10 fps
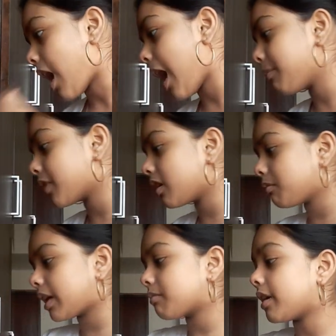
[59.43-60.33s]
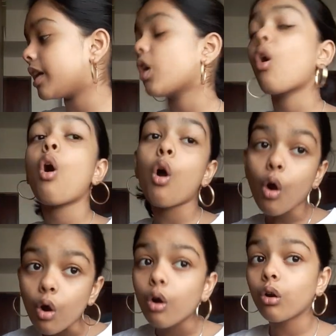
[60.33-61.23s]
I'm gonna make my
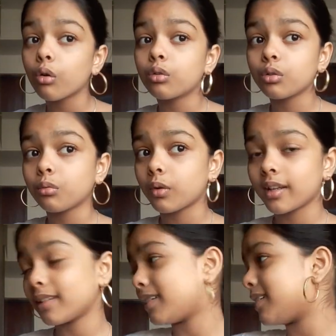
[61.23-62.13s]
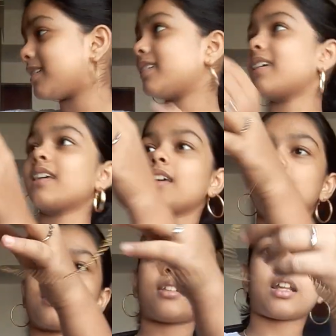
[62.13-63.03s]
own one.
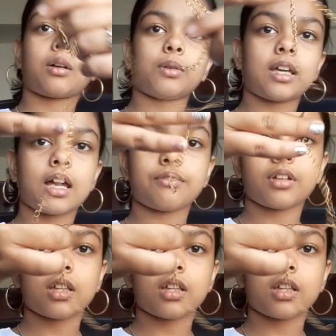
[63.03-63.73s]
So now we have